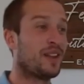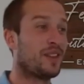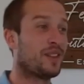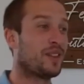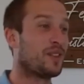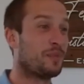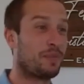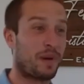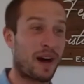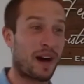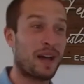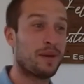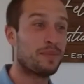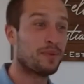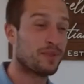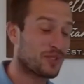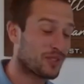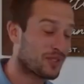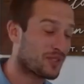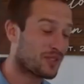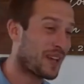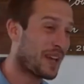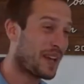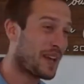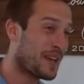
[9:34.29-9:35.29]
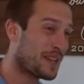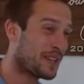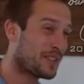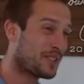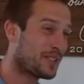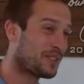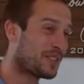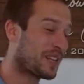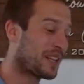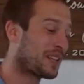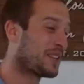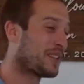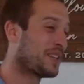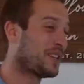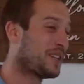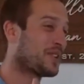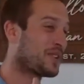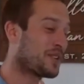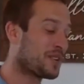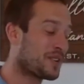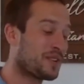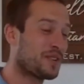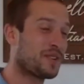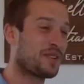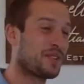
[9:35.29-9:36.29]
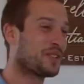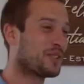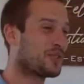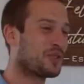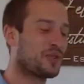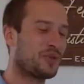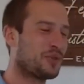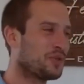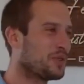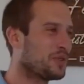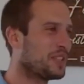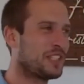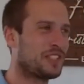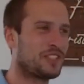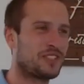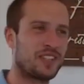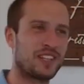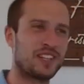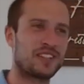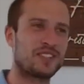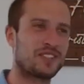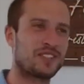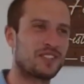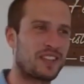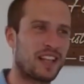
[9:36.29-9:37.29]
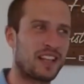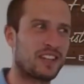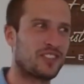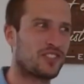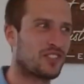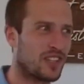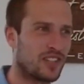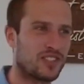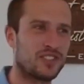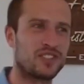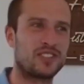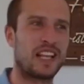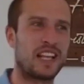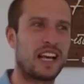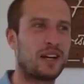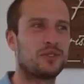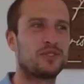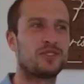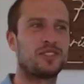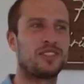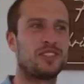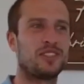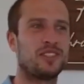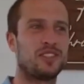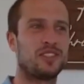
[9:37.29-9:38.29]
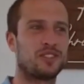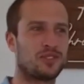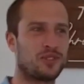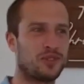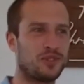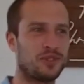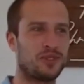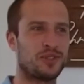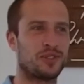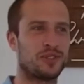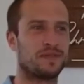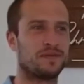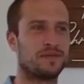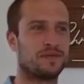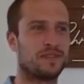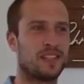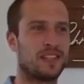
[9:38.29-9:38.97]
The Bible says that the earth is only 6,000 years old.